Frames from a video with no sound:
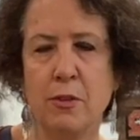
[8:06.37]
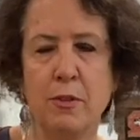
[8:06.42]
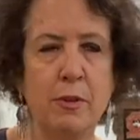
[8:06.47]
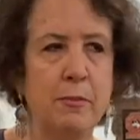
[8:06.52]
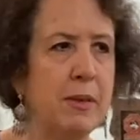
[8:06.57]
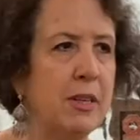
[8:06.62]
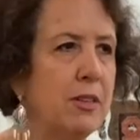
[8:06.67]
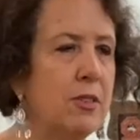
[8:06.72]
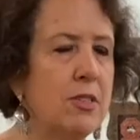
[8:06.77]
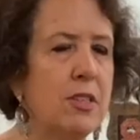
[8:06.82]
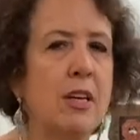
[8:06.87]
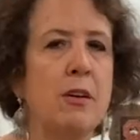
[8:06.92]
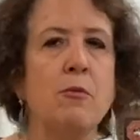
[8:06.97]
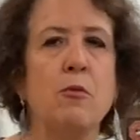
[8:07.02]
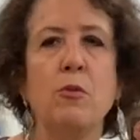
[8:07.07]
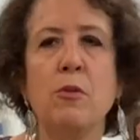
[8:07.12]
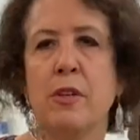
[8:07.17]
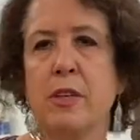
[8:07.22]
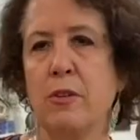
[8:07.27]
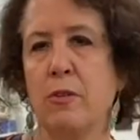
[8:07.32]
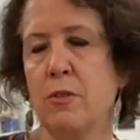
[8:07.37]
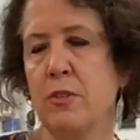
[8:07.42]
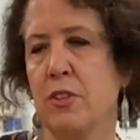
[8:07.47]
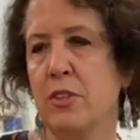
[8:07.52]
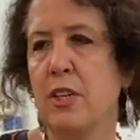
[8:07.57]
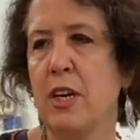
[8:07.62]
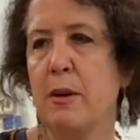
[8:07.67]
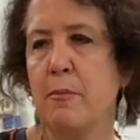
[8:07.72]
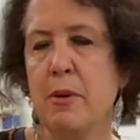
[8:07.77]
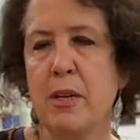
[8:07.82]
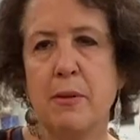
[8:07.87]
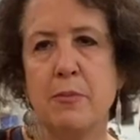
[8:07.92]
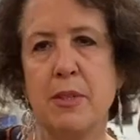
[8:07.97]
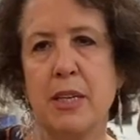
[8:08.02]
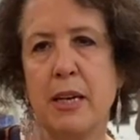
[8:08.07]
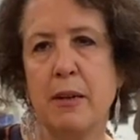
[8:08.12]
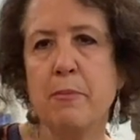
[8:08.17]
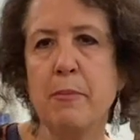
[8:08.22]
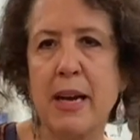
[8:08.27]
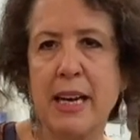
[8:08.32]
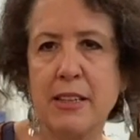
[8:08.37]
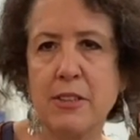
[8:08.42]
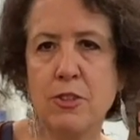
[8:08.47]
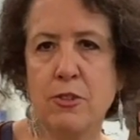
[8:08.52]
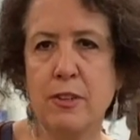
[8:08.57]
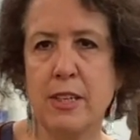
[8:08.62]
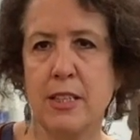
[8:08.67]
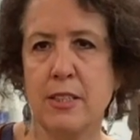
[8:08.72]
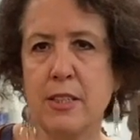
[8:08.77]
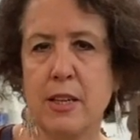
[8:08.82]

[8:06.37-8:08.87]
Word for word: And because I walk it all the time and I'm down back streets,